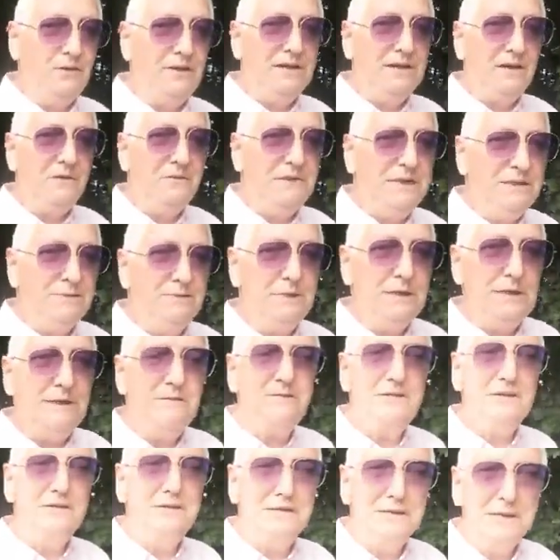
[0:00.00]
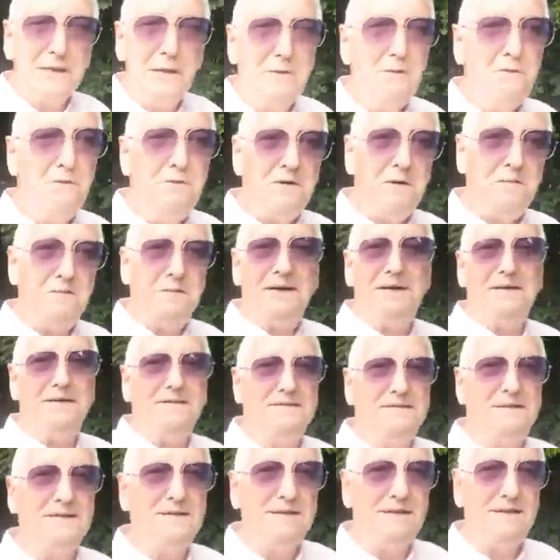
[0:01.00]
We don't even have to know
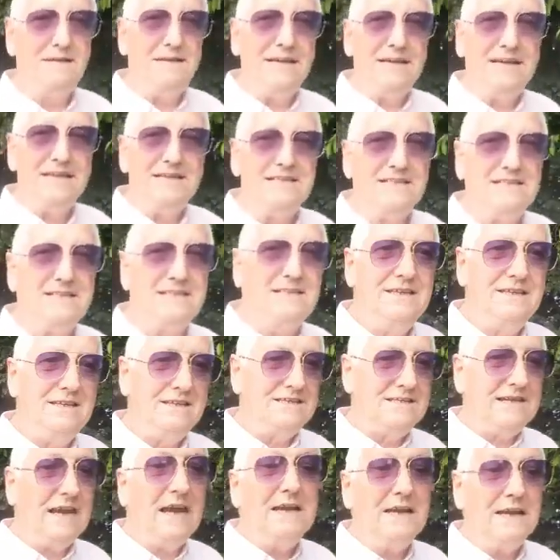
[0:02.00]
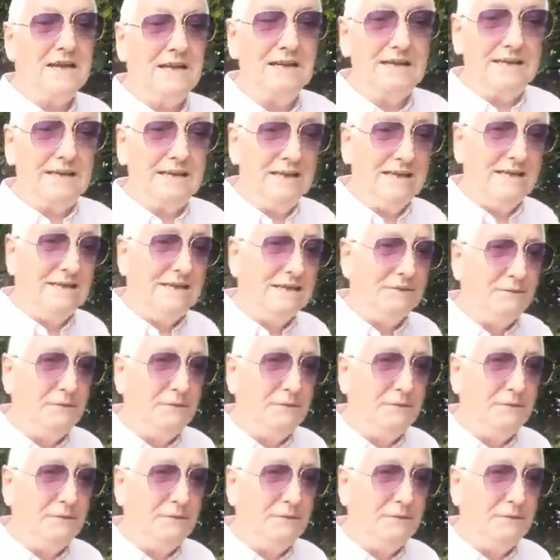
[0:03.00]
about things technically.